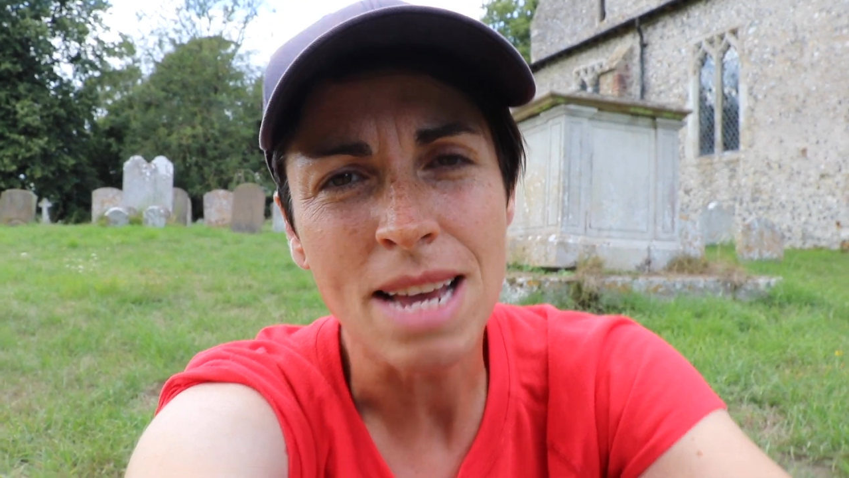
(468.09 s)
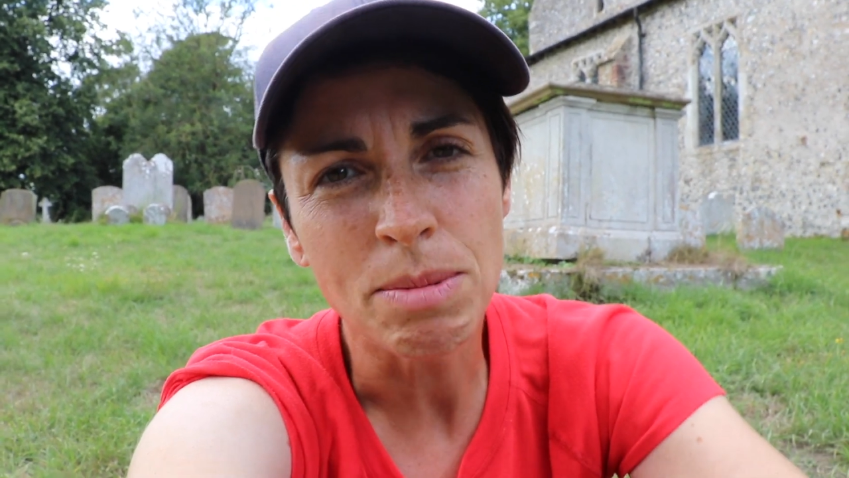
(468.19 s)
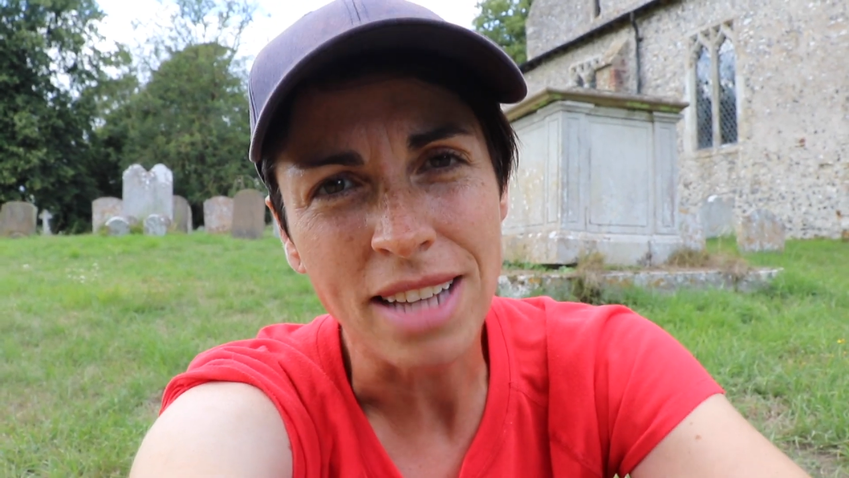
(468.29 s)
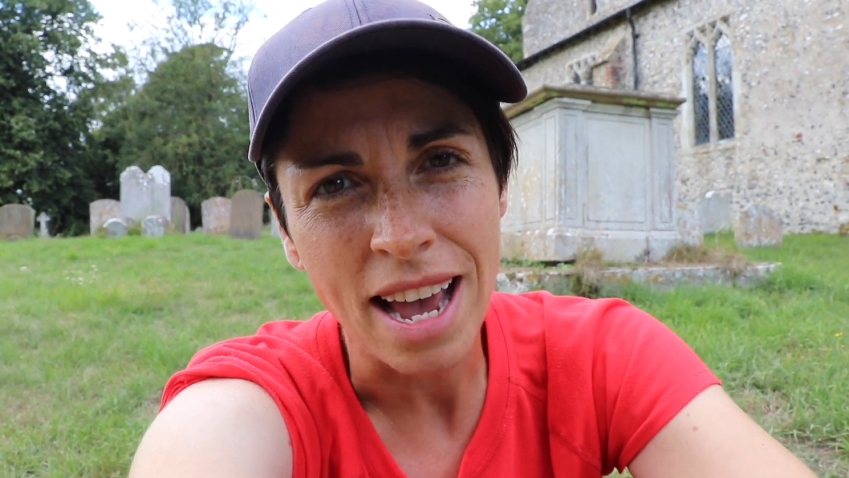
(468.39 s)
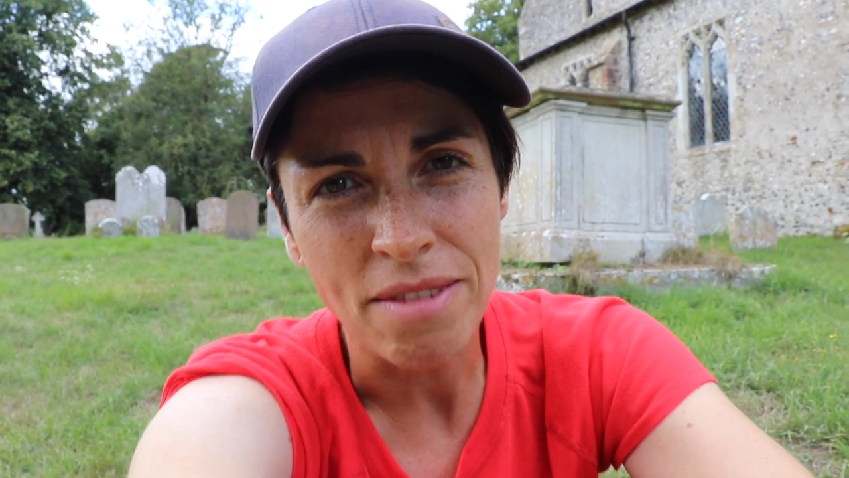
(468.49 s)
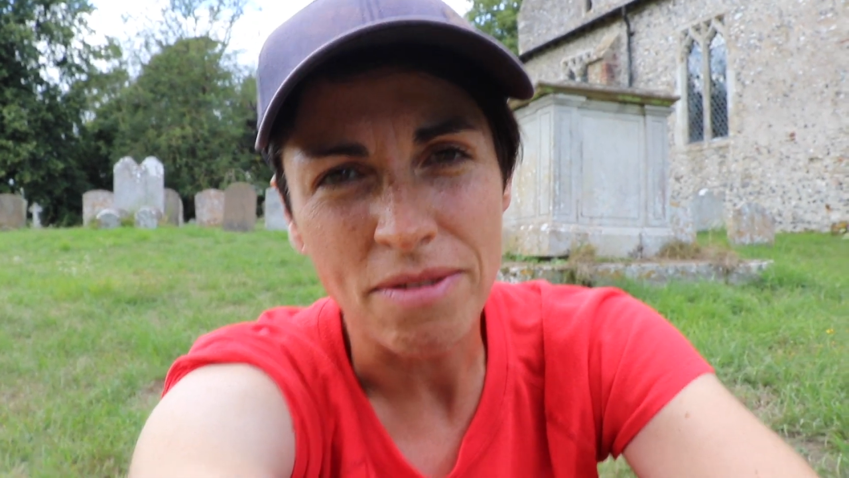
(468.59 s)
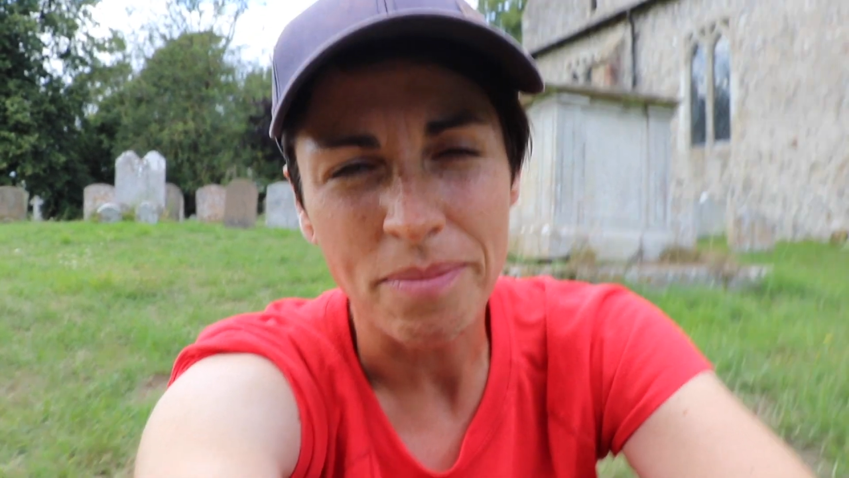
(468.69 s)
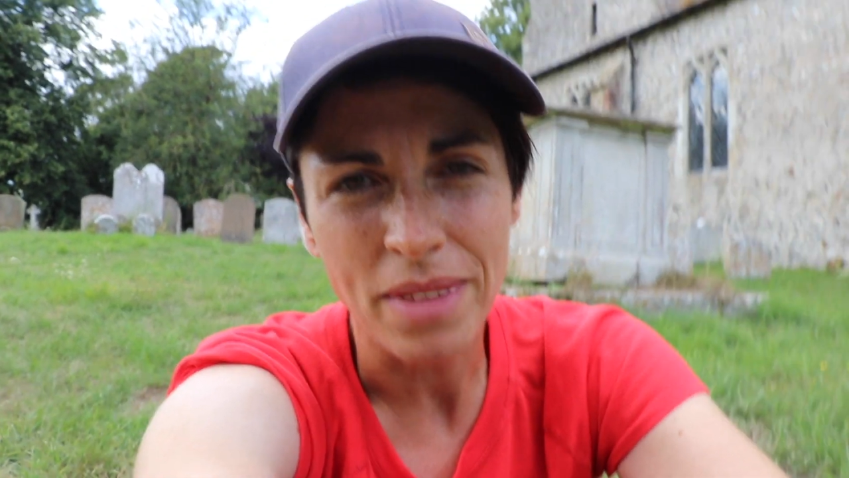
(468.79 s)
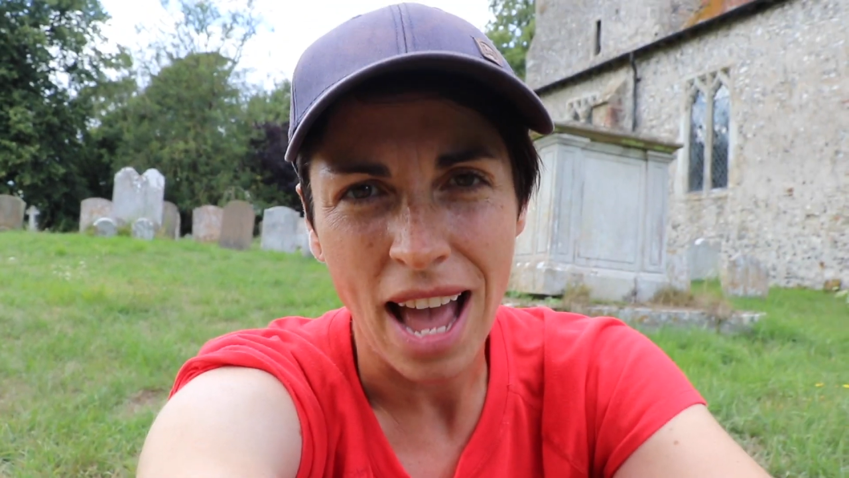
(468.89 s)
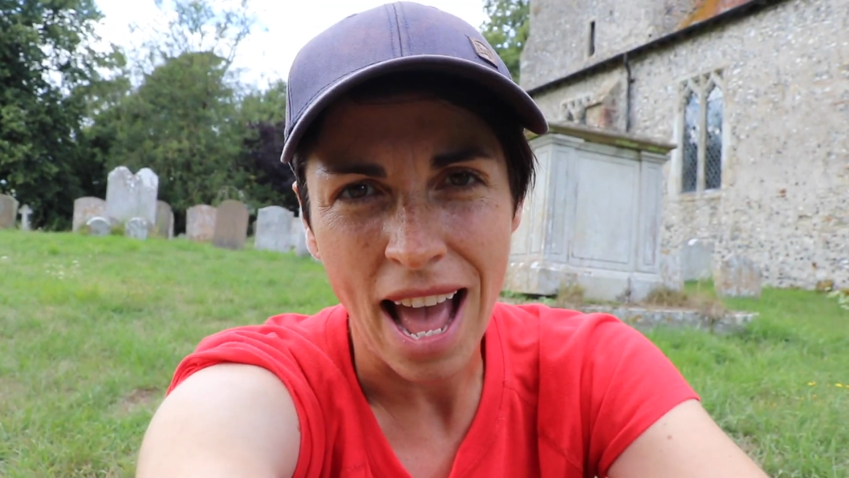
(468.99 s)
Keep safe,
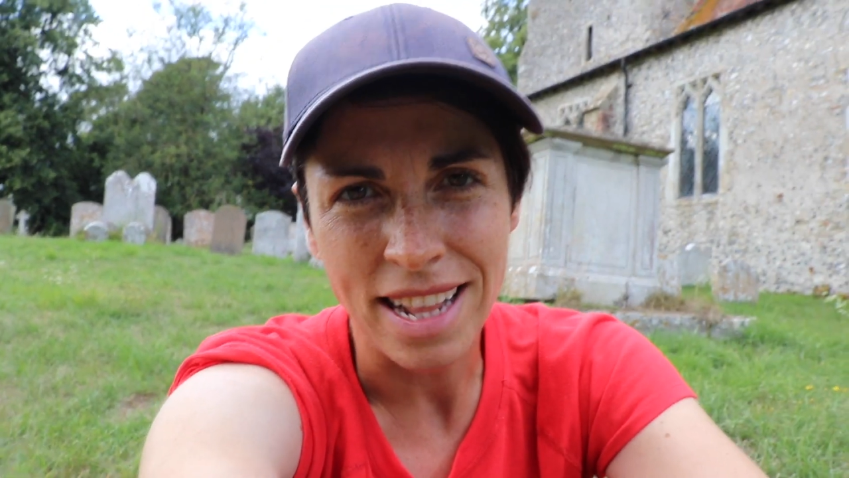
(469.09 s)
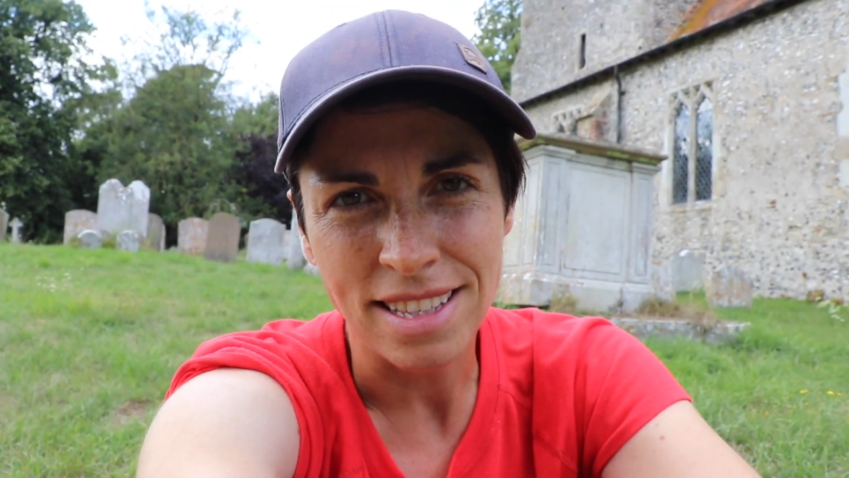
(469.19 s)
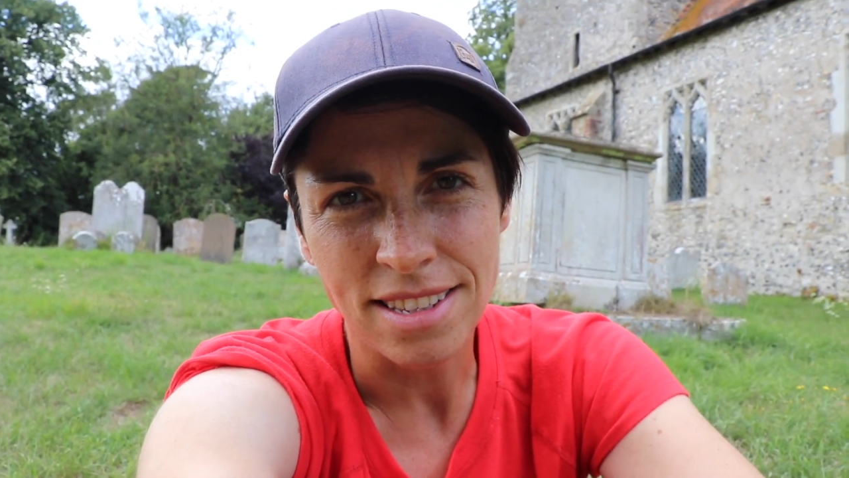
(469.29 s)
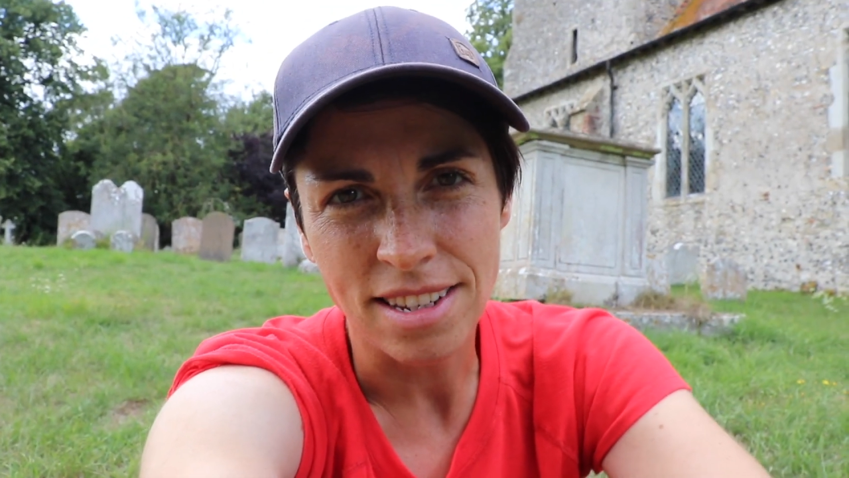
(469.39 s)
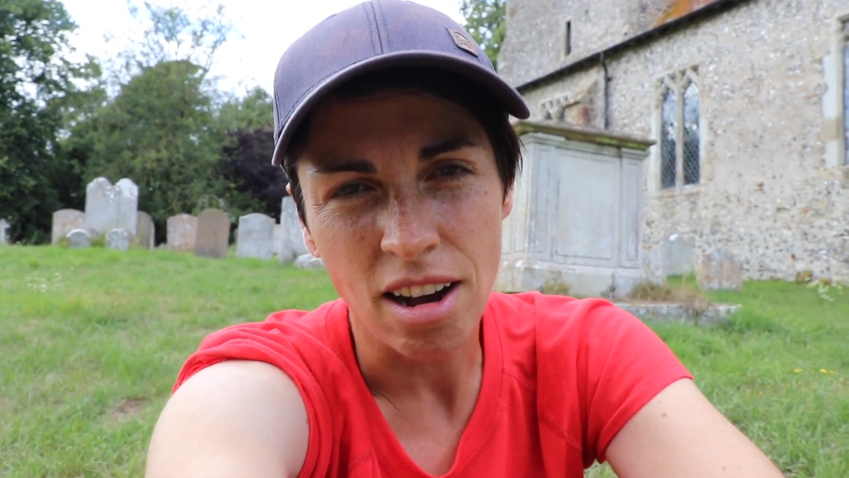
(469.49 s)
and